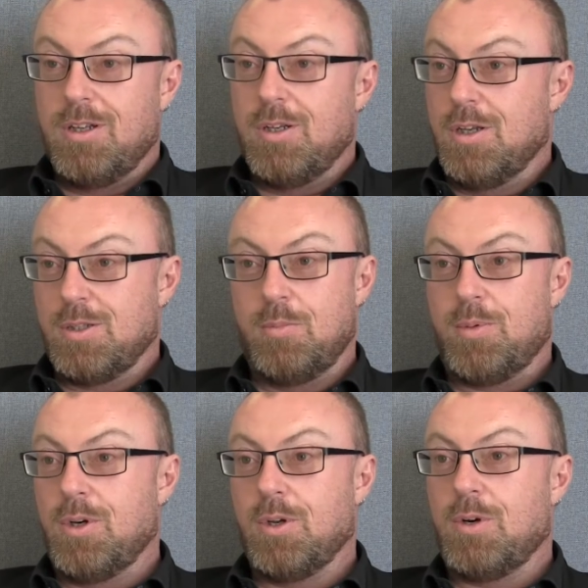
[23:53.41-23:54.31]
at some
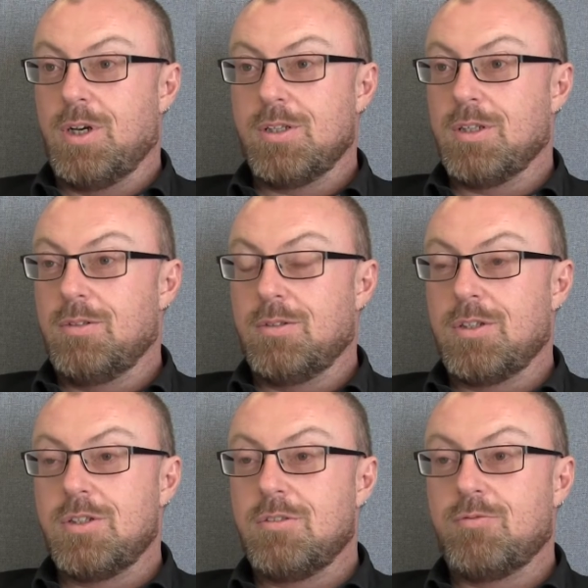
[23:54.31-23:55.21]
point quite soon,
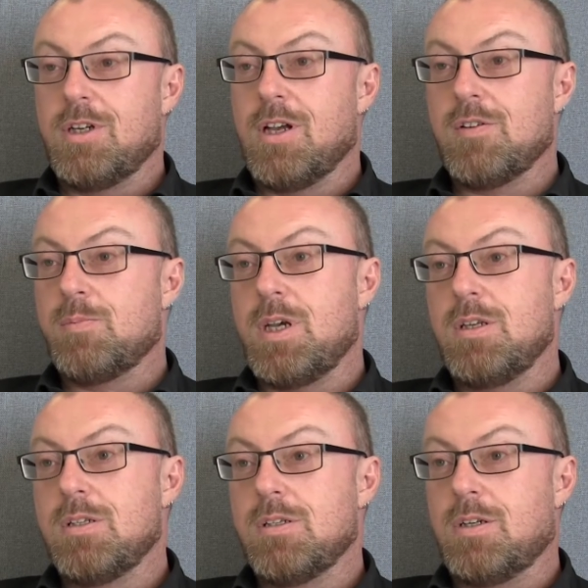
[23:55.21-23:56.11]
because you've run out of
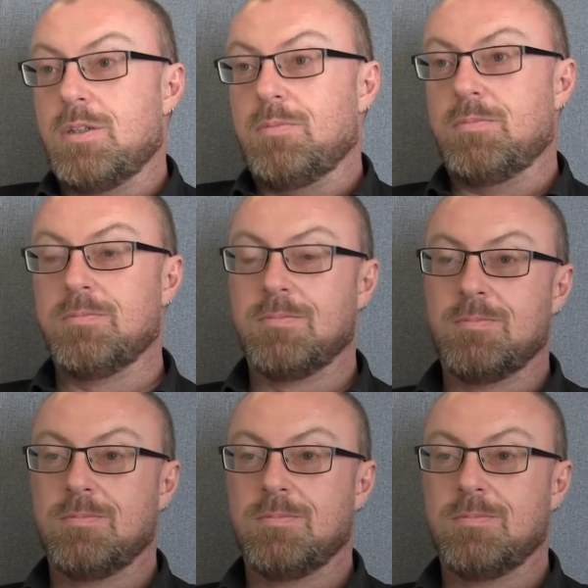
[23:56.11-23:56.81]
space and time.